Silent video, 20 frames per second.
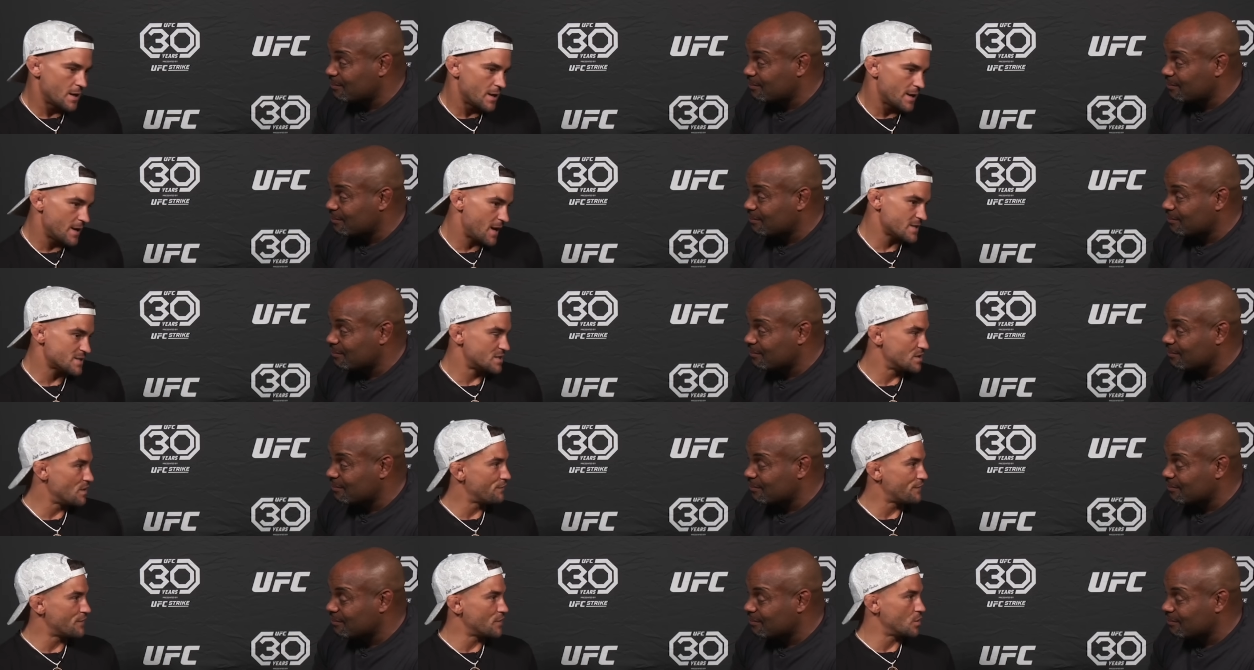Speaker 1: And I
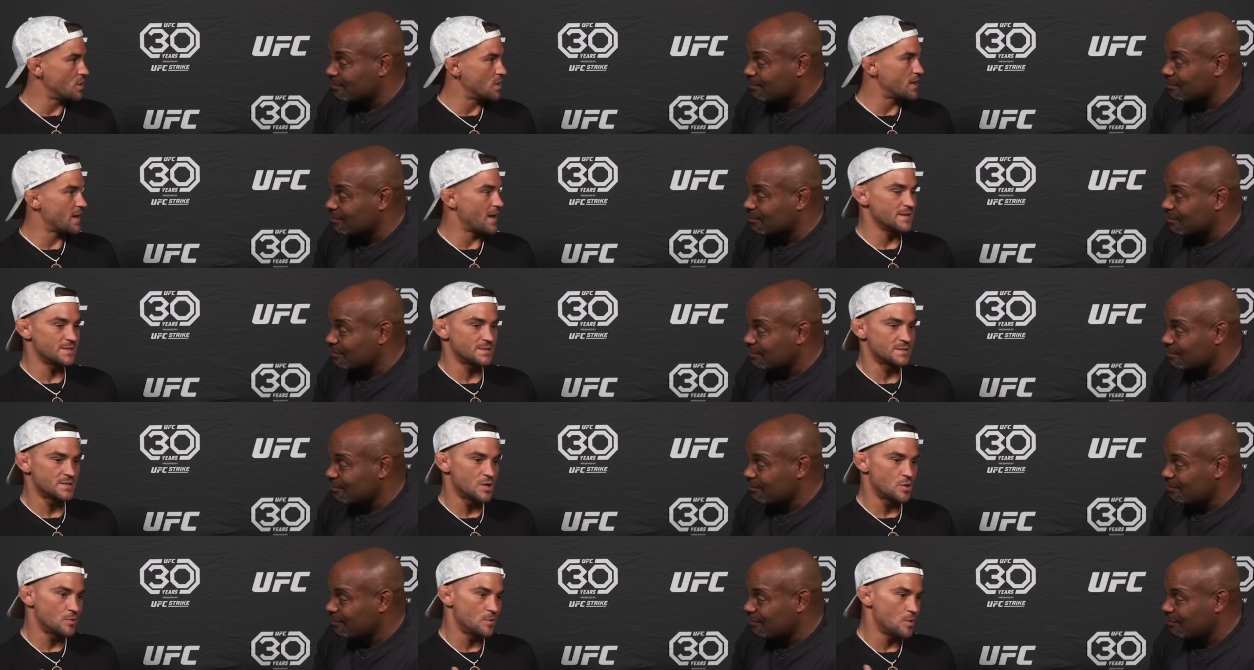still feel good. I
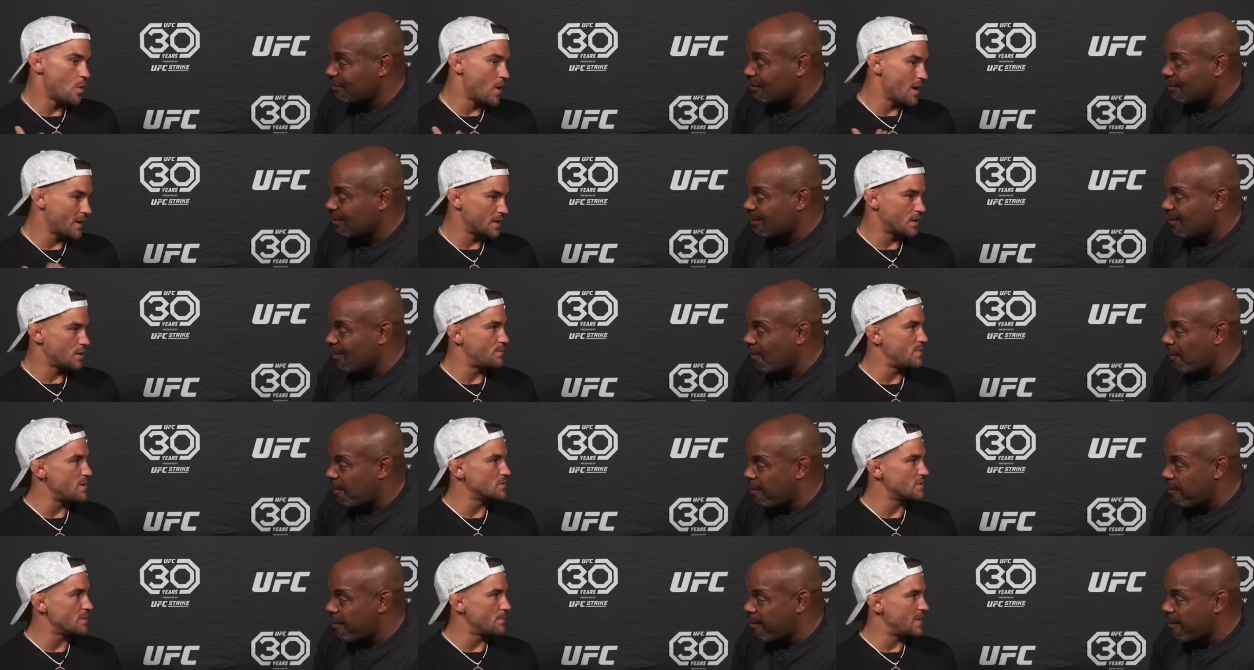still know I can
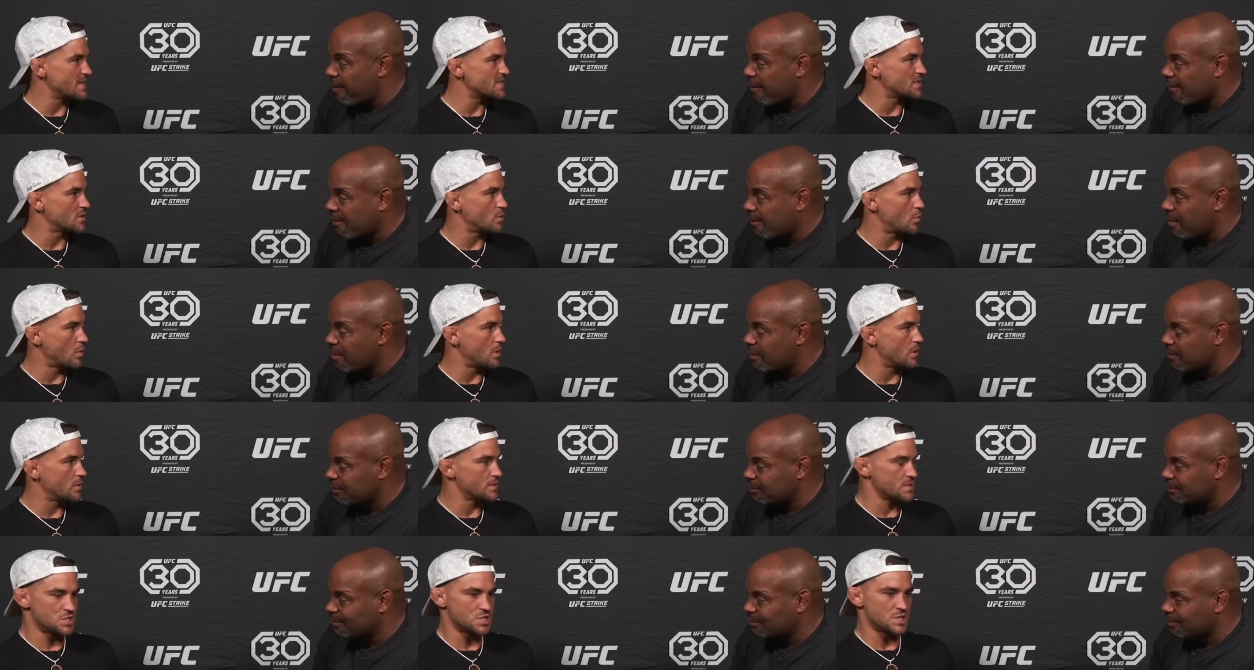compete with the best in the
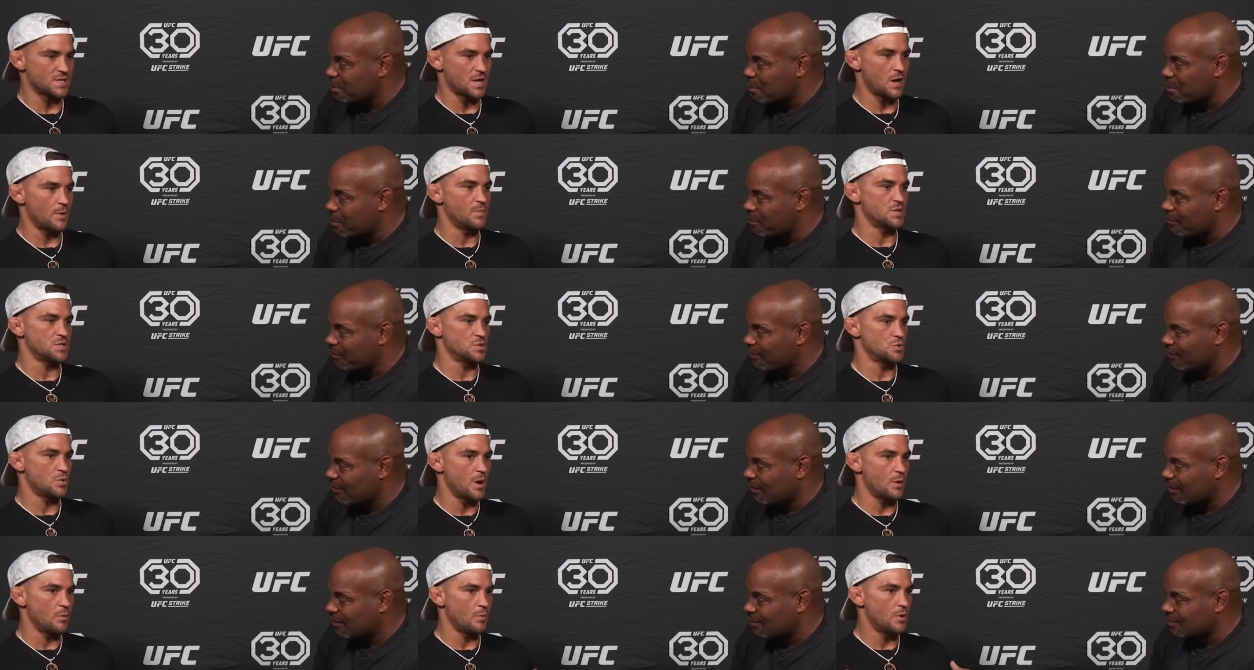world. It's just how much
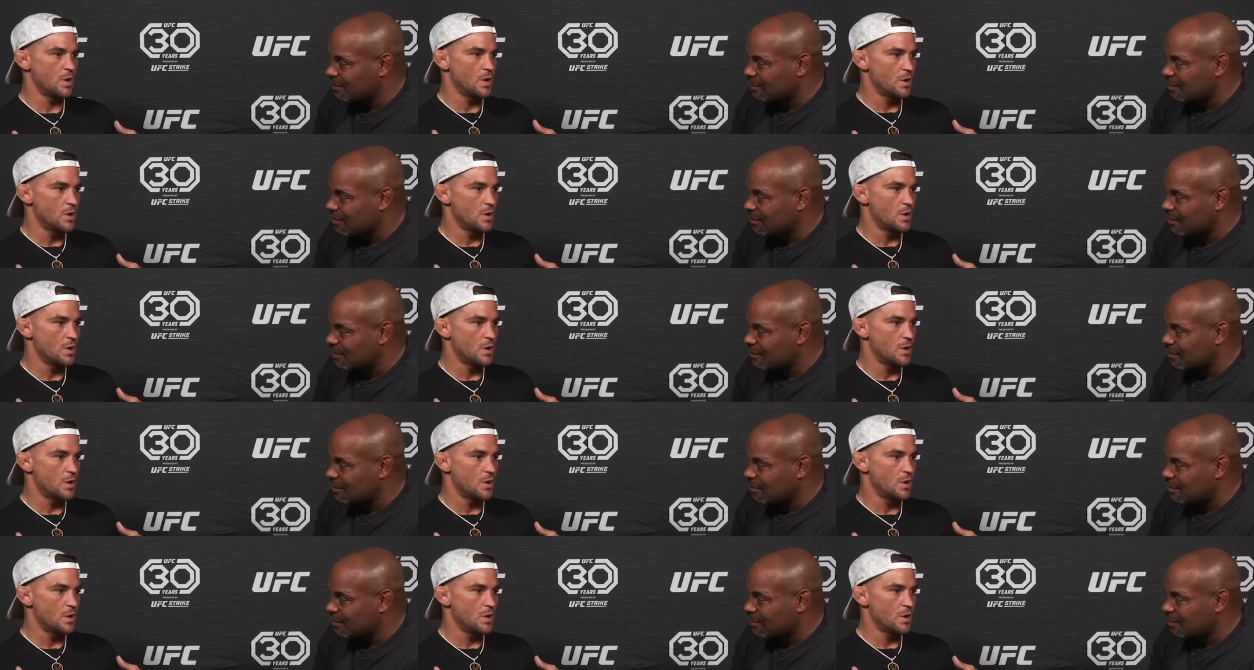do I